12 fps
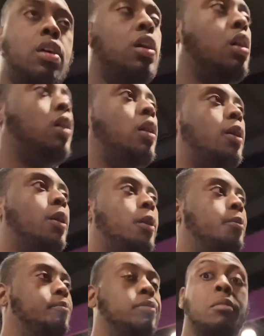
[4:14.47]

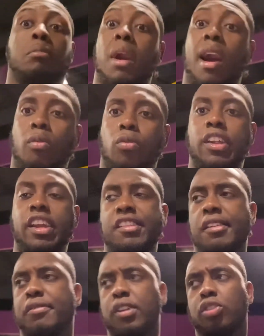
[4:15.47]
Um, my
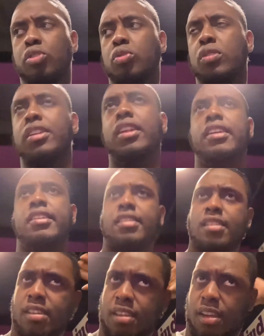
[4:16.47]
reason for doing this
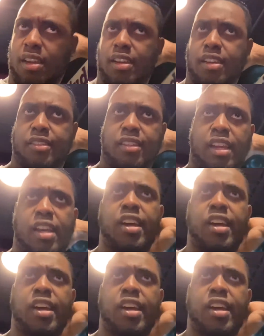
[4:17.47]
is